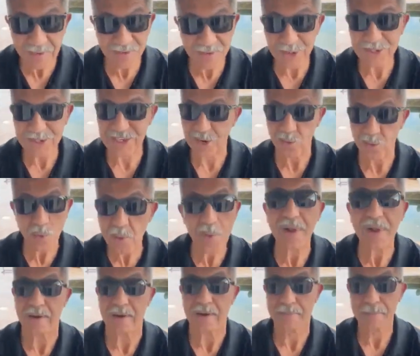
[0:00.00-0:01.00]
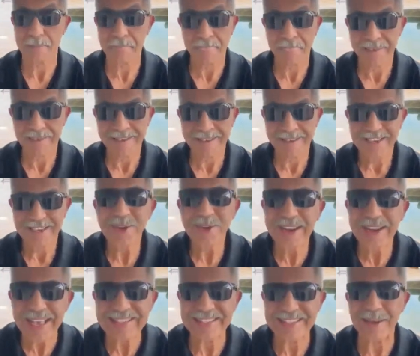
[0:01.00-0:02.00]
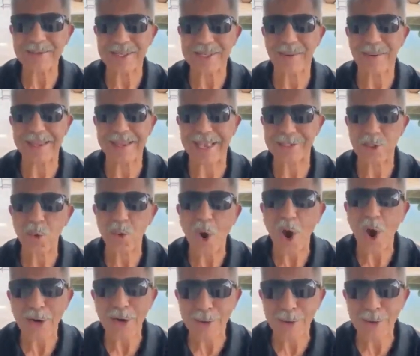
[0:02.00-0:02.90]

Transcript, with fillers: it, but we don't pad the prices of the product.